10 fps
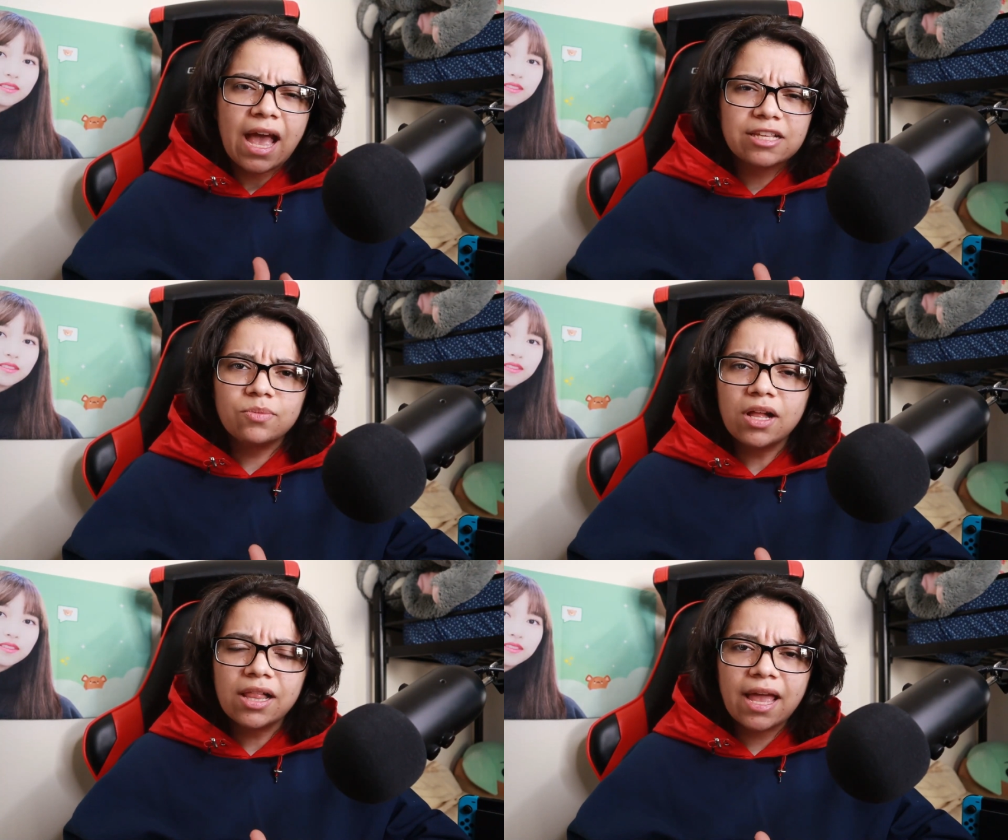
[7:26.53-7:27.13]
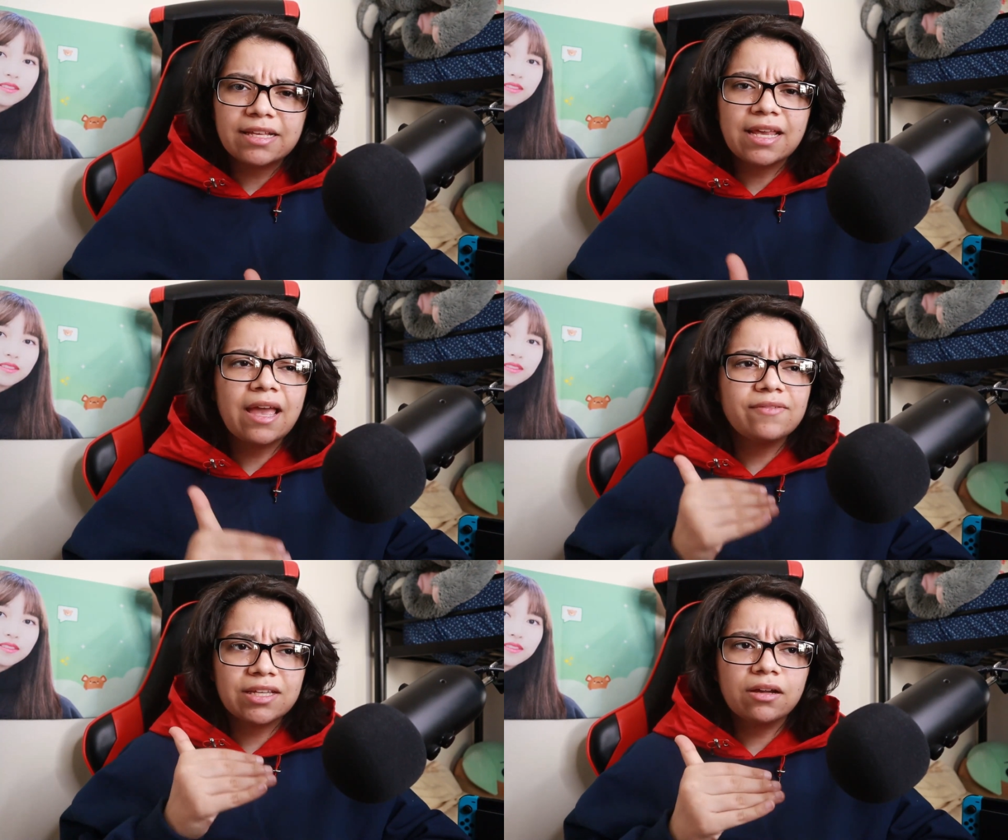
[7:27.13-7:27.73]
as well as
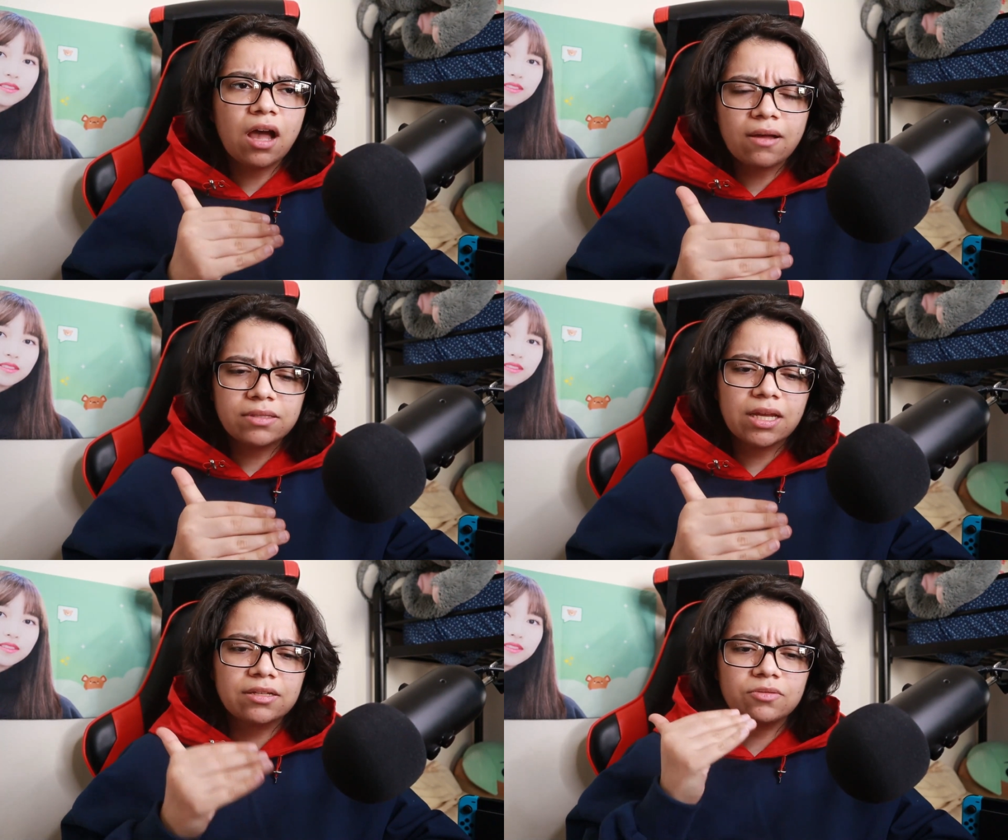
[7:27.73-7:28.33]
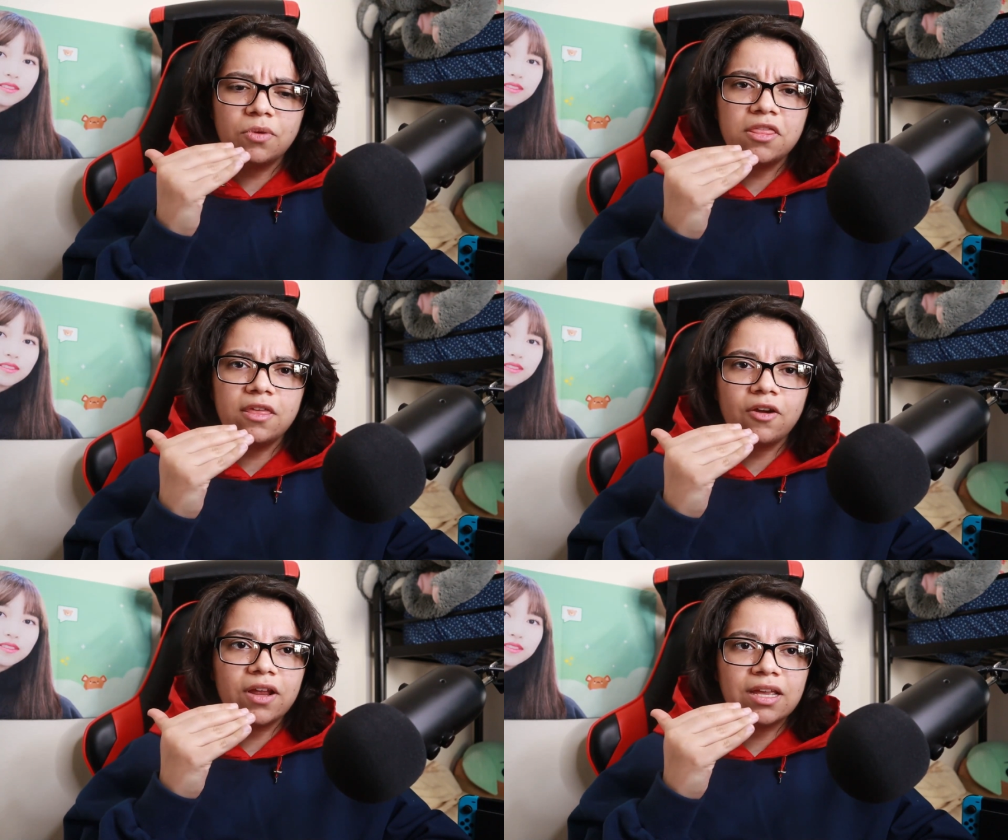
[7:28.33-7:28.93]
have some context when
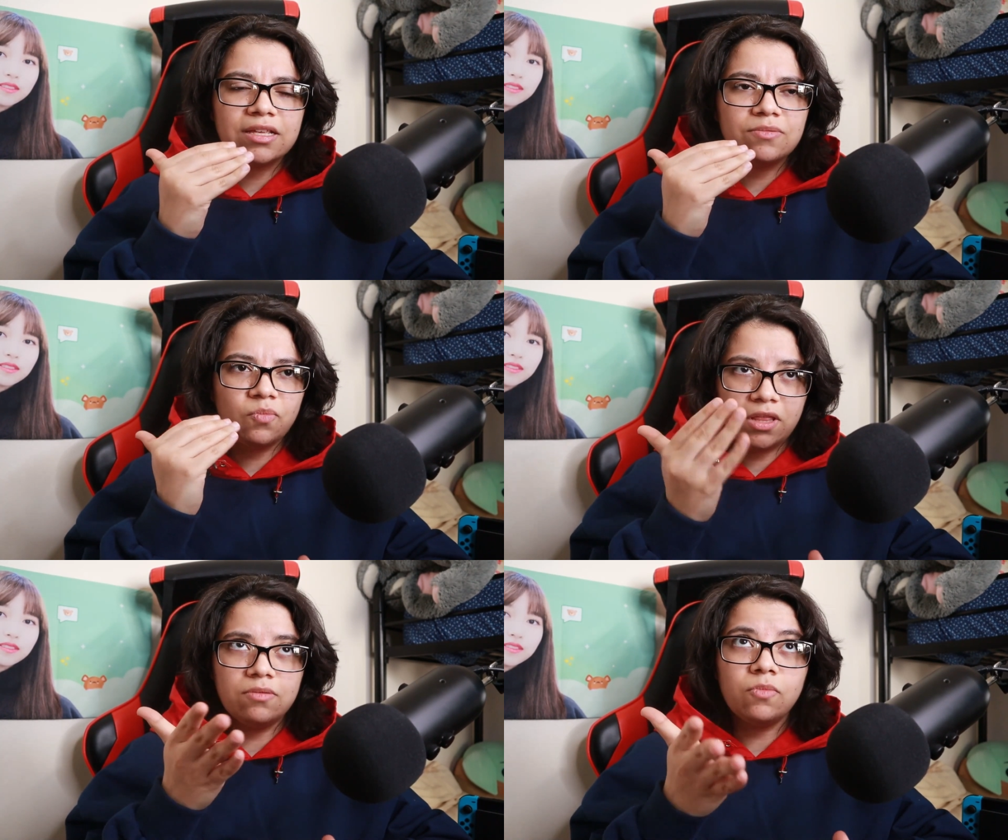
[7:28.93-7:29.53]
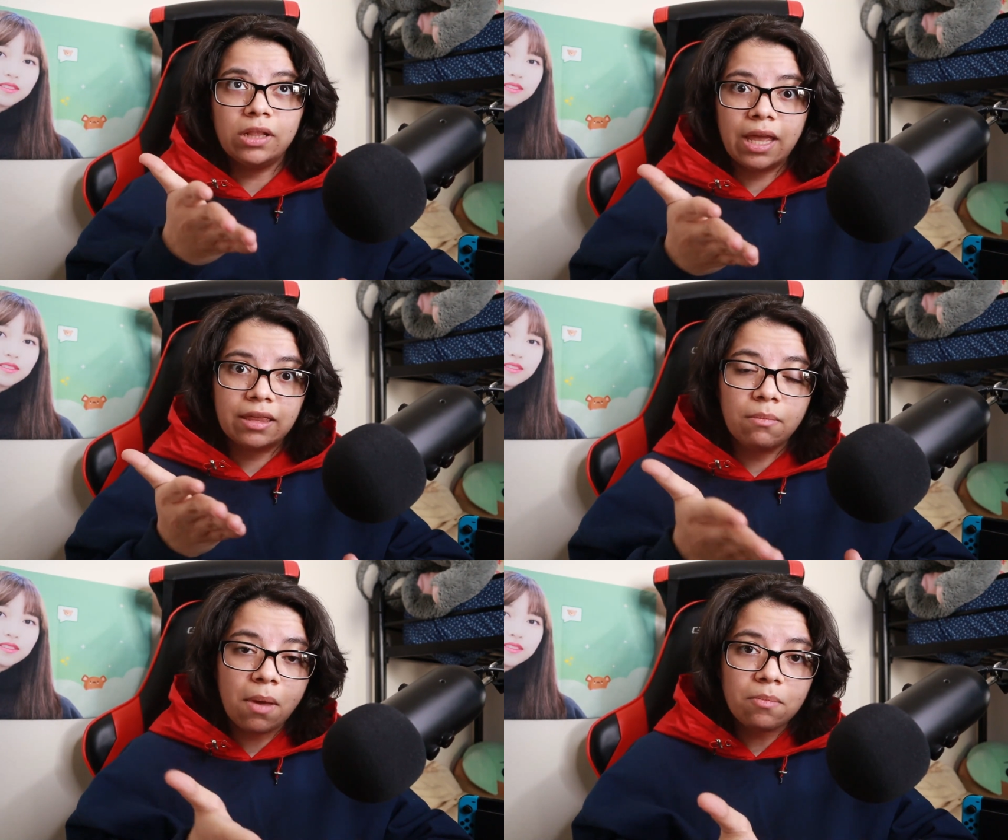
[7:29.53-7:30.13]
like
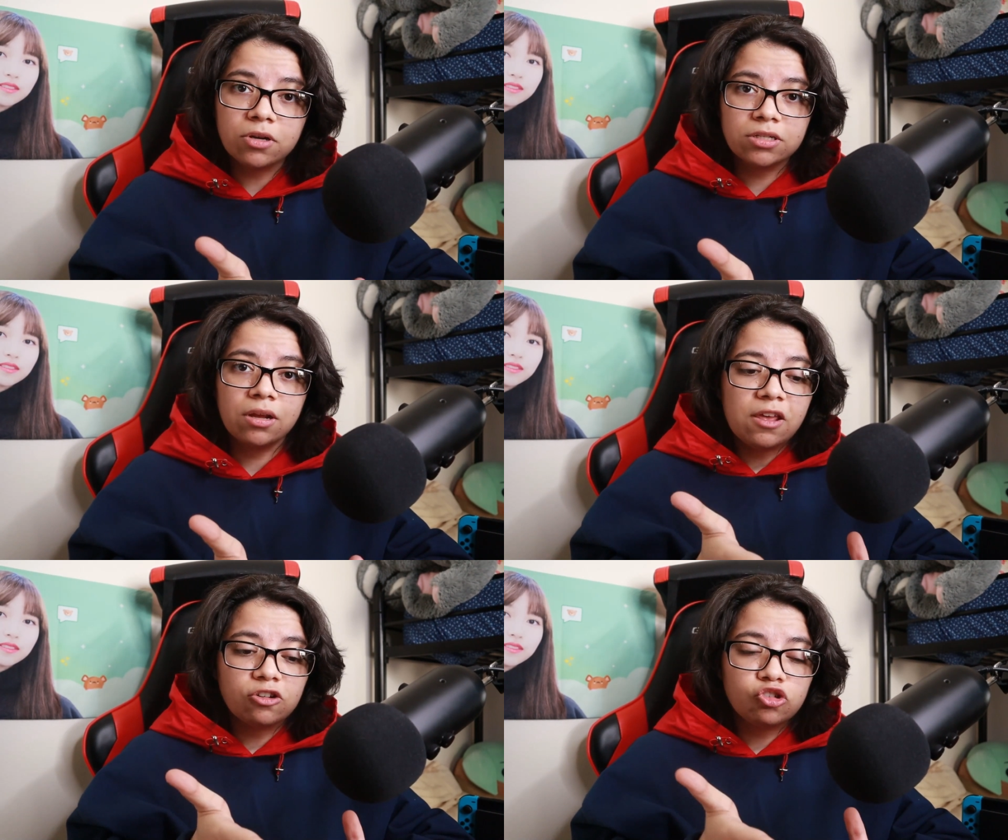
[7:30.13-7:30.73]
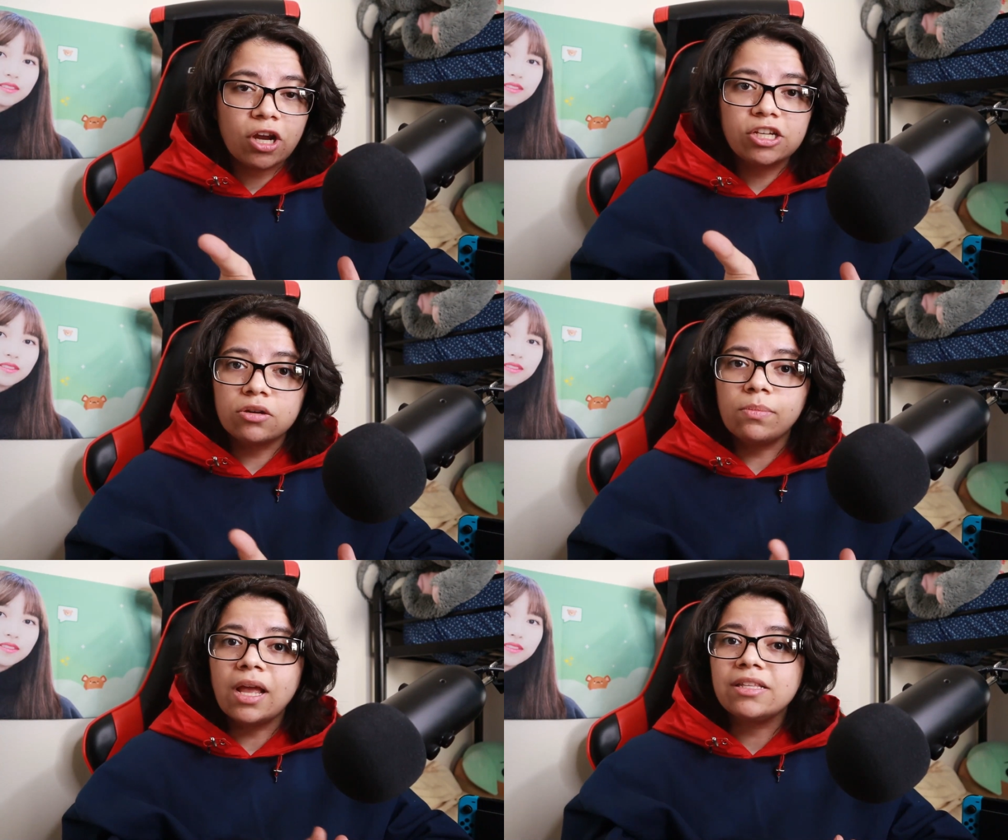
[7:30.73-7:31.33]
the members, they're trying to
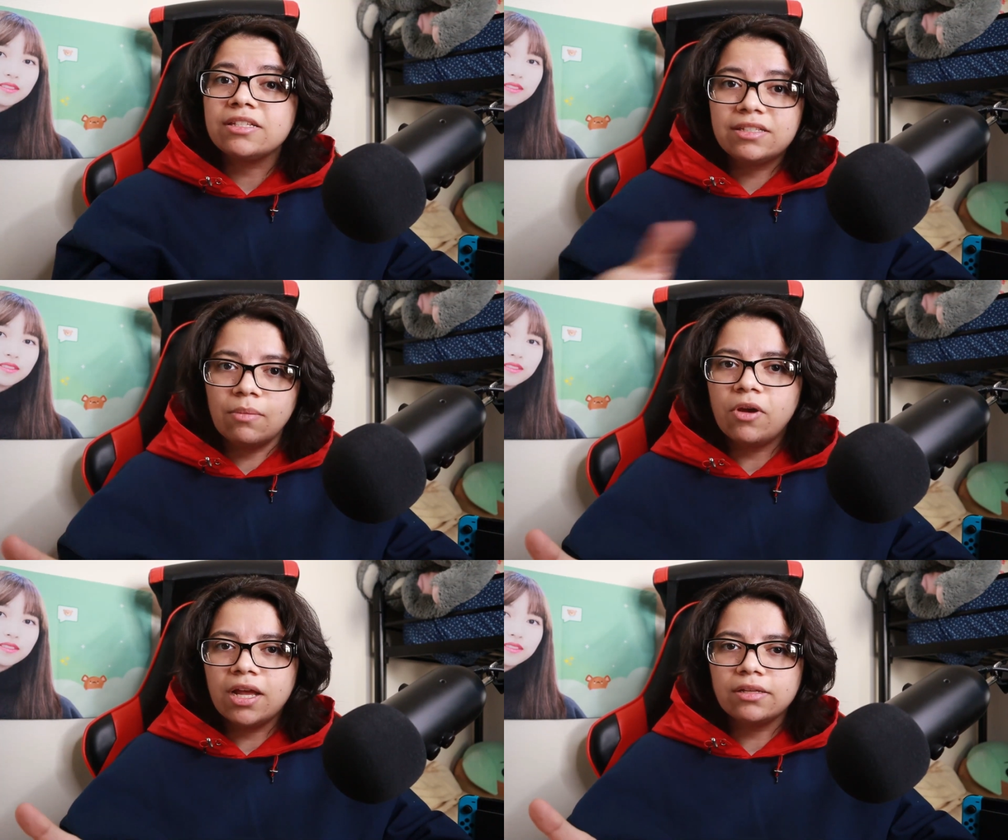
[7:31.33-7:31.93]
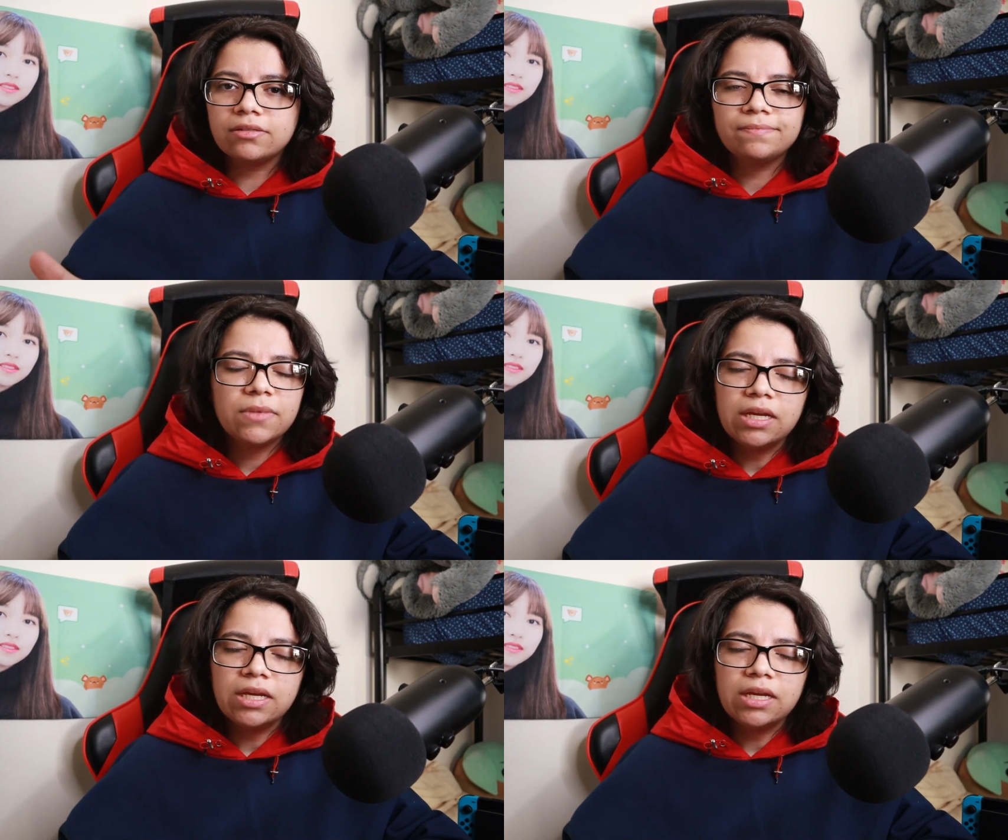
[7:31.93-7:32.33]
reply to someone else.